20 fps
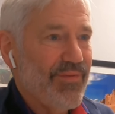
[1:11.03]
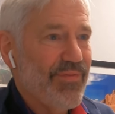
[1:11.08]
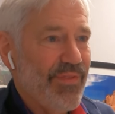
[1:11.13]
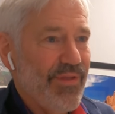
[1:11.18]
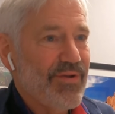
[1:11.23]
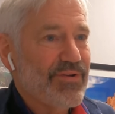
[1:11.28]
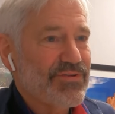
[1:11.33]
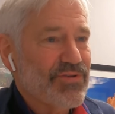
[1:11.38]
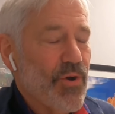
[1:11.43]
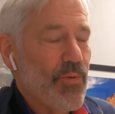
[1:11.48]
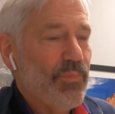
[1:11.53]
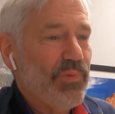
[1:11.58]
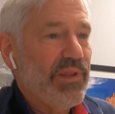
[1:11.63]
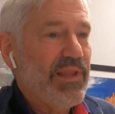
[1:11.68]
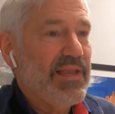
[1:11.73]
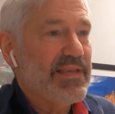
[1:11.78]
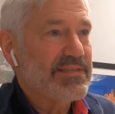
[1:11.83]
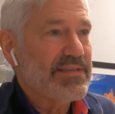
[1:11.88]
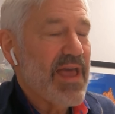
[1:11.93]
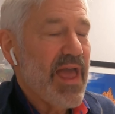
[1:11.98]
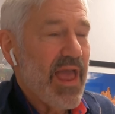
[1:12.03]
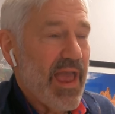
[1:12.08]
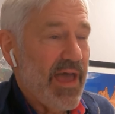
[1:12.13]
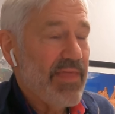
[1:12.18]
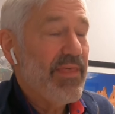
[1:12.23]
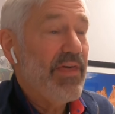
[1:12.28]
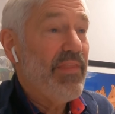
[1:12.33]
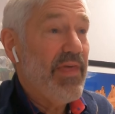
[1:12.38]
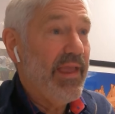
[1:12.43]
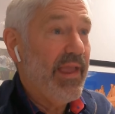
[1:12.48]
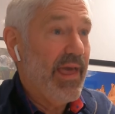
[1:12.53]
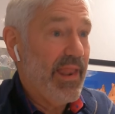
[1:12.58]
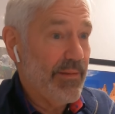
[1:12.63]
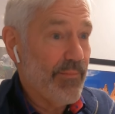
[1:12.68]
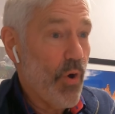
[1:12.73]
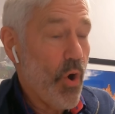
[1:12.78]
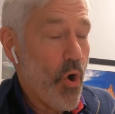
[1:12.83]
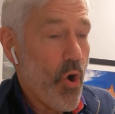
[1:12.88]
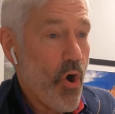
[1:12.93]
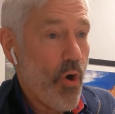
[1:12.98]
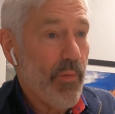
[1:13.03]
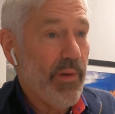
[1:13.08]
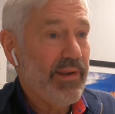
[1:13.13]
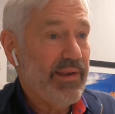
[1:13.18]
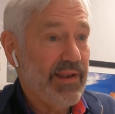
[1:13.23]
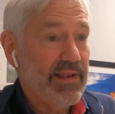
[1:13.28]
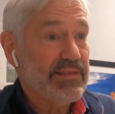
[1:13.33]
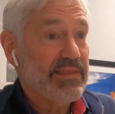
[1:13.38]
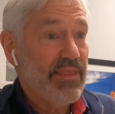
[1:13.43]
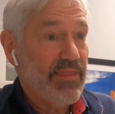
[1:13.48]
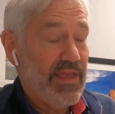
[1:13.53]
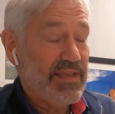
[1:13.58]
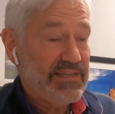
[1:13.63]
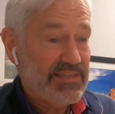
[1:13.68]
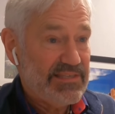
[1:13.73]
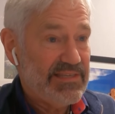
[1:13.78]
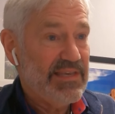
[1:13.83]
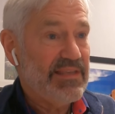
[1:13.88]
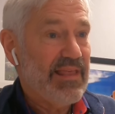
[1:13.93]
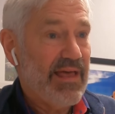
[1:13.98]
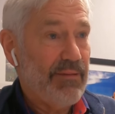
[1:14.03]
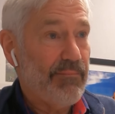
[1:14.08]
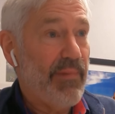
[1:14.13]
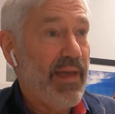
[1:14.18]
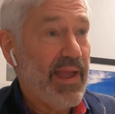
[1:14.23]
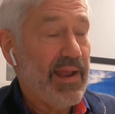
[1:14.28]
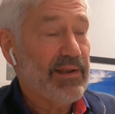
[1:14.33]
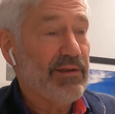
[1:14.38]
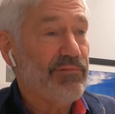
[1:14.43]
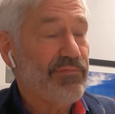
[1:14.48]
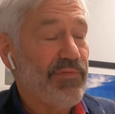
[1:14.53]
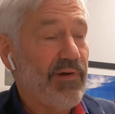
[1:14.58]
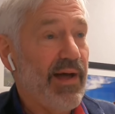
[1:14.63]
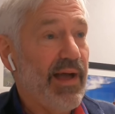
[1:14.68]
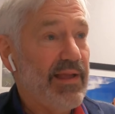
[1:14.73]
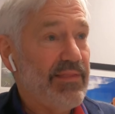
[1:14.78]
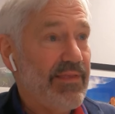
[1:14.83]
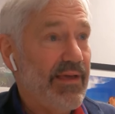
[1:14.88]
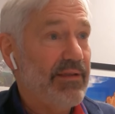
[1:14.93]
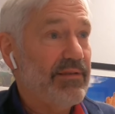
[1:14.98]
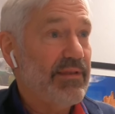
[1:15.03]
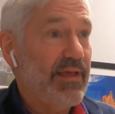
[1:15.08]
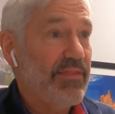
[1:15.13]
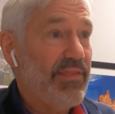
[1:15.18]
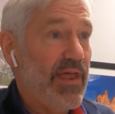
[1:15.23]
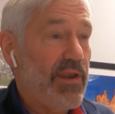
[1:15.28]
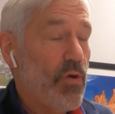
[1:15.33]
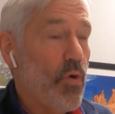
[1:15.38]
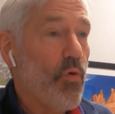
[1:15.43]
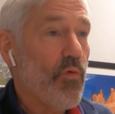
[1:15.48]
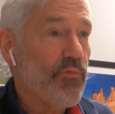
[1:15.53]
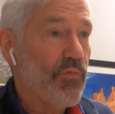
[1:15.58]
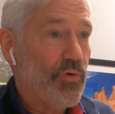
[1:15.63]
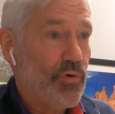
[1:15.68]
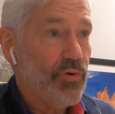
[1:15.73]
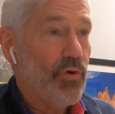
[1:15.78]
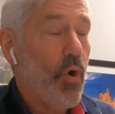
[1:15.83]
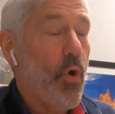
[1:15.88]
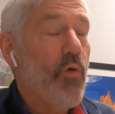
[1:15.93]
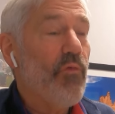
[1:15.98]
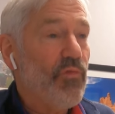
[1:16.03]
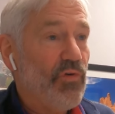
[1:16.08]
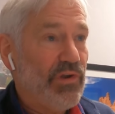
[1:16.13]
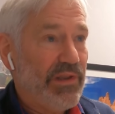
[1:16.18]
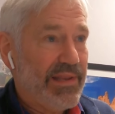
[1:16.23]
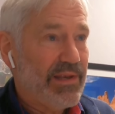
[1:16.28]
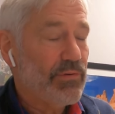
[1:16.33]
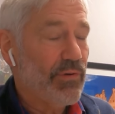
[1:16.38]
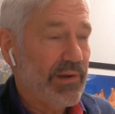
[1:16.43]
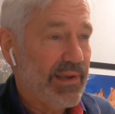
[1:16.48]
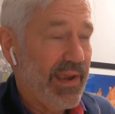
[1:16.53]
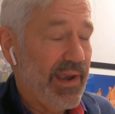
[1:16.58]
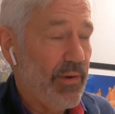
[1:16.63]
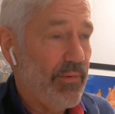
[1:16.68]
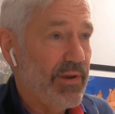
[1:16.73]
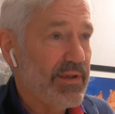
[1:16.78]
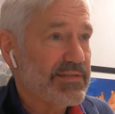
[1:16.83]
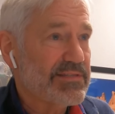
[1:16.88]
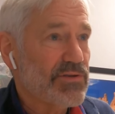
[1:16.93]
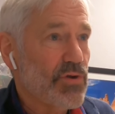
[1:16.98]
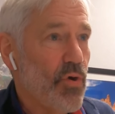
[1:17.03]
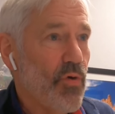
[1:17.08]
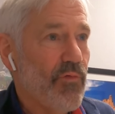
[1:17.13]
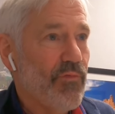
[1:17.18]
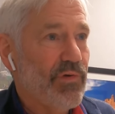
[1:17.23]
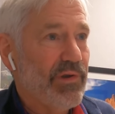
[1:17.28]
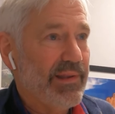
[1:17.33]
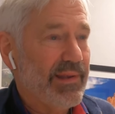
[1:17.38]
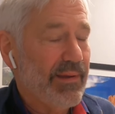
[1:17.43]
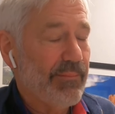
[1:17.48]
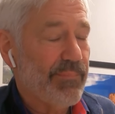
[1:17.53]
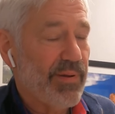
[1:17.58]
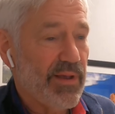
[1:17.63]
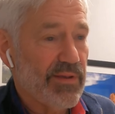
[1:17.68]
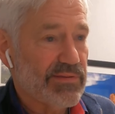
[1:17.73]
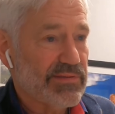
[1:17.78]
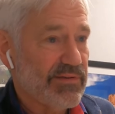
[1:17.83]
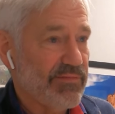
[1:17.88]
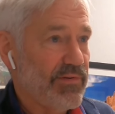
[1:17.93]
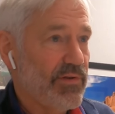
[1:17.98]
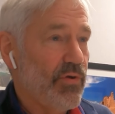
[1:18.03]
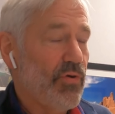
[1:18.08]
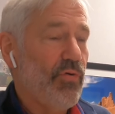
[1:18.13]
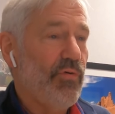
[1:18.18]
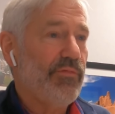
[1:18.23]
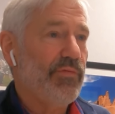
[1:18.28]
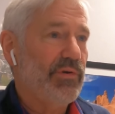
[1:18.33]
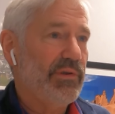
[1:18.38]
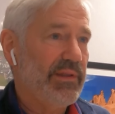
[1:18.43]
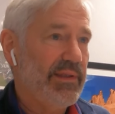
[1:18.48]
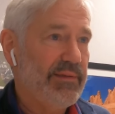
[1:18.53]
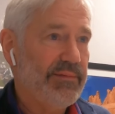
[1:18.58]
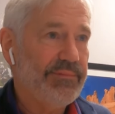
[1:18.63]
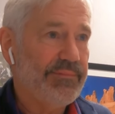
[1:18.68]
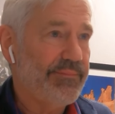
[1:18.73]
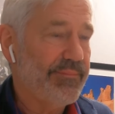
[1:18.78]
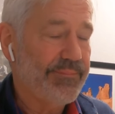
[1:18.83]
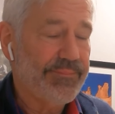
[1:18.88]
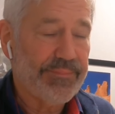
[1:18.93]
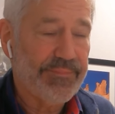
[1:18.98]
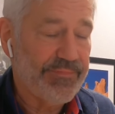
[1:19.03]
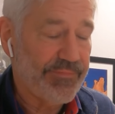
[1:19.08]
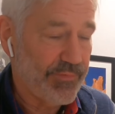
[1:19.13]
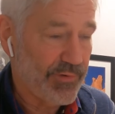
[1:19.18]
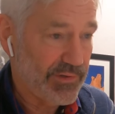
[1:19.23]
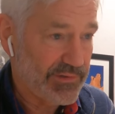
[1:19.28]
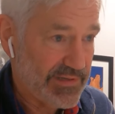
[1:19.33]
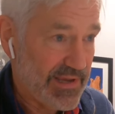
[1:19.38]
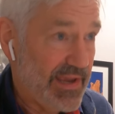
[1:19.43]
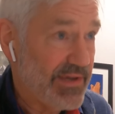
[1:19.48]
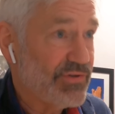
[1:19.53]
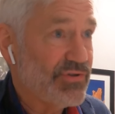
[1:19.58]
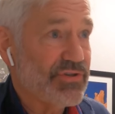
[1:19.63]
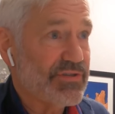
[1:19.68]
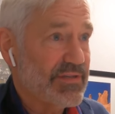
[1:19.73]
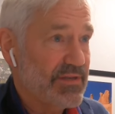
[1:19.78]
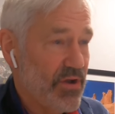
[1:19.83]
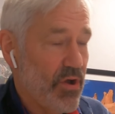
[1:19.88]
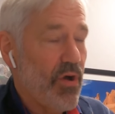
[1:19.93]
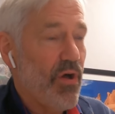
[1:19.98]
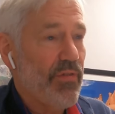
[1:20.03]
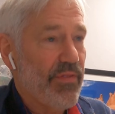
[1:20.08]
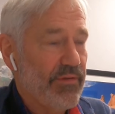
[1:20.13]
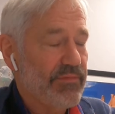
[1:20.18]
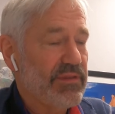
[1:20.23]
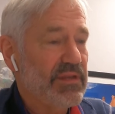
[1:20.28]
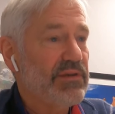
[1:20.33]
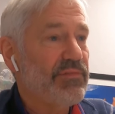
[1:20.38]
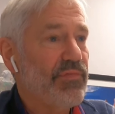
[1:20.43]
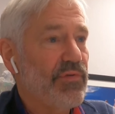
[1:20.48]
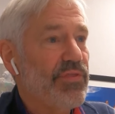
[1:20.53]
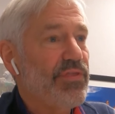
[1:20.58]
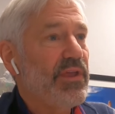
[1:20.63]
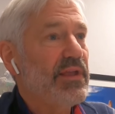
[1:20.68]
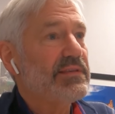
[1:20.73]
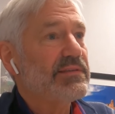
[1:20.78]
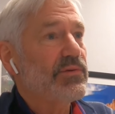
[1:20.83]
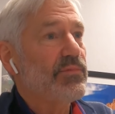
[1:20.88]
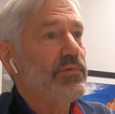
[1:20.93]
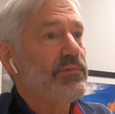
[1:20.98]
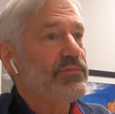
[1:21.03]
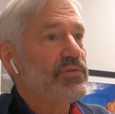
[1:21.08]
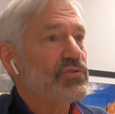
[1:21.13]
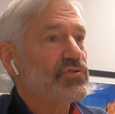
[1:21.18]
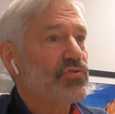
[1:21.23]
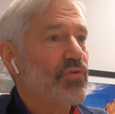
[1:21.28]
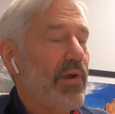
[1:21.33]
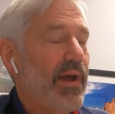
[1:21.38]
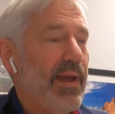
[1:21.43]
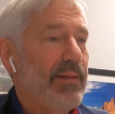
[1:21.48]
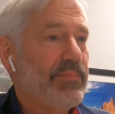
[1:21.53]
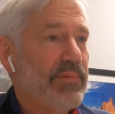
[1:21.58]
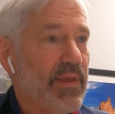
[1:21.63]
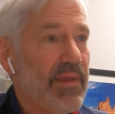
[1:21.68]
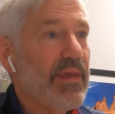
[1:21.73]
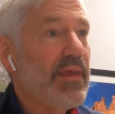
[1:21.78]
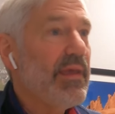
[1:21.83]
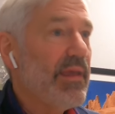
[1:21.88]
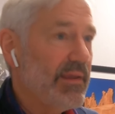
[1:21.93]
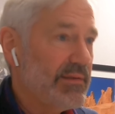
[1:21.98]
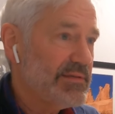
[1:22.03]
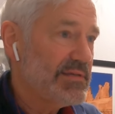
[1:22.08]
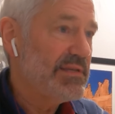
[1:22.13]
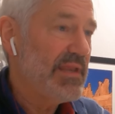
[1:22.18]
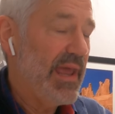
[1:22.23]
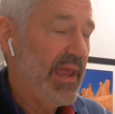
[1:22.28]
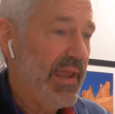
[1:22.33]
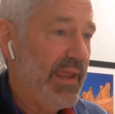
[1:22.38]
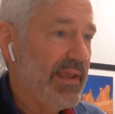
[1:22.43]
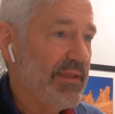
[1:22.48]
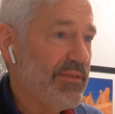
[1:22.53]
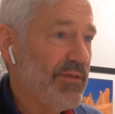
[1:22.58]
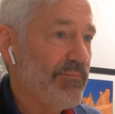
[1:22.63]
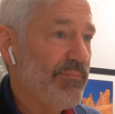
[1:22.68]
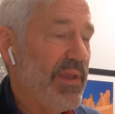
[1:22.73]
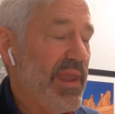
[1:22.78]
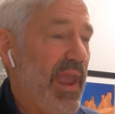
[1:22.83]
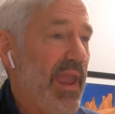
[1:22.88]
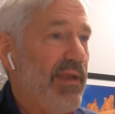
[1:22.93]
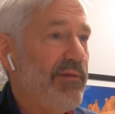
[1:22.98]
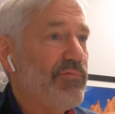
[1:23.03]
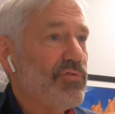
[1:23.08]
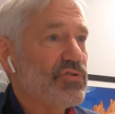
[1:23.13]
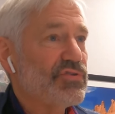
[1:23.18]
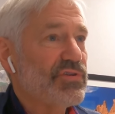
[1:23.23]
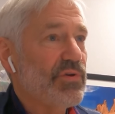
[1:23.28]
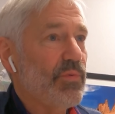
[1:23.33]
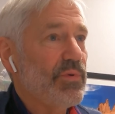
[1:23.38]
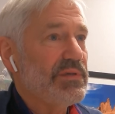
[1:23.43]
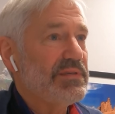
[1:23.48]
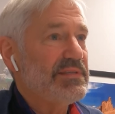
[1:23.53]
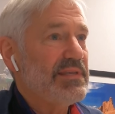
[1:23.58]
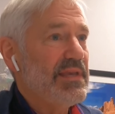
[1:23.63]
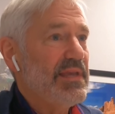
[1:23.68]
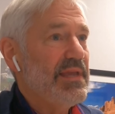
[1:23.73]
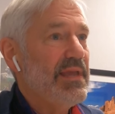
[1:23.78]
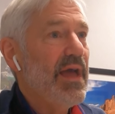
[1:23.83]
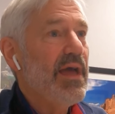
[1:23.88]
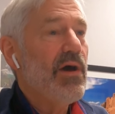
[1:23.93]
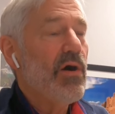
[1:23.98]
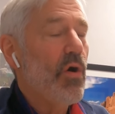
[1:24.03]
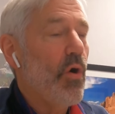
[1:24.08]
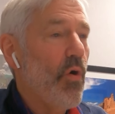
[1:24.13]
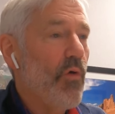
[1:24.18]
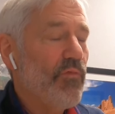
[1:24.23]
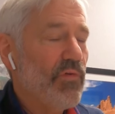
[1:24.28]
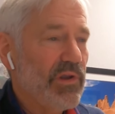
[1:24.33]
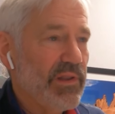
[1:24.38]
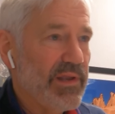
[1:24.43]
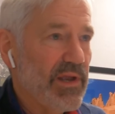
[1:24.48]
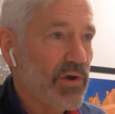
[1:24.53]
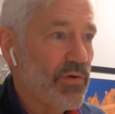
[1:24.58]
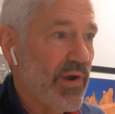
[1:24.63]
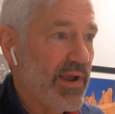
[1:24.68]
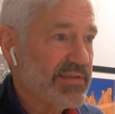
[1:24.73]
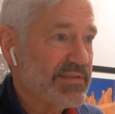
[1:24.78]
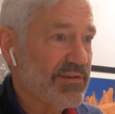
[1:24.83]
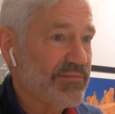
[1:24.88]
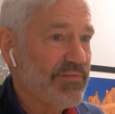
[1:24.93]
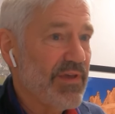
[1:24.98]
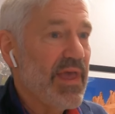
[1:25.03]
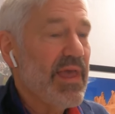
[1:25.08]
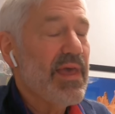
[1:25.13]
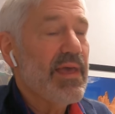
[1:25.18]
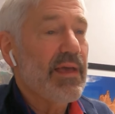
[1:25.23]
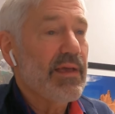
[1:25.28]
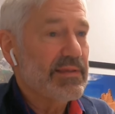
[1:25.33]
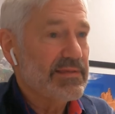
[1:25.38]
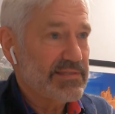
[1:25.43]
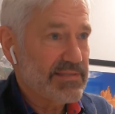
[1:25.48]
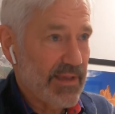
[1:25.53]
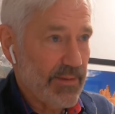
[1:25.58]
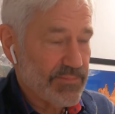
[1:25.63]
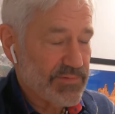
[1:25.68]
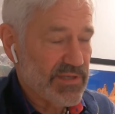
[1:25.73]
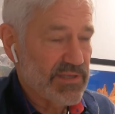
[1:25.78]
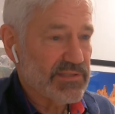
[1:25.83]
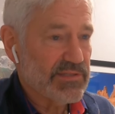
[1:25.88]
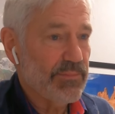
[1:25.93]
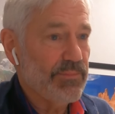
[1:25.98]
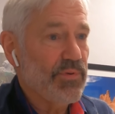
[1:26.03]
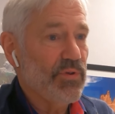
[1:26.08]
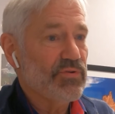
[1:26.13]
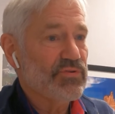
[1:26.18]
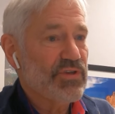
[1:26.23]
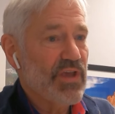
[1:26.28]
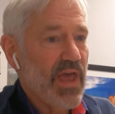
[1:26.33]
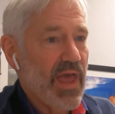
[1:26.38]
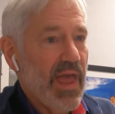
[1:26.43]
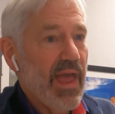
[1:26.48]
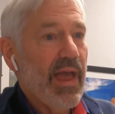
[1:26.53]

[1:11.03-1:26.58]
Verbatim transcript: they're so pleased and then they get him home and they see that magnified that, that that over overly gregarious and overly impulsive and overly flirtatious, and all the, the different things that we've described today and the behaviors that we see overly aggressive, substance abuse.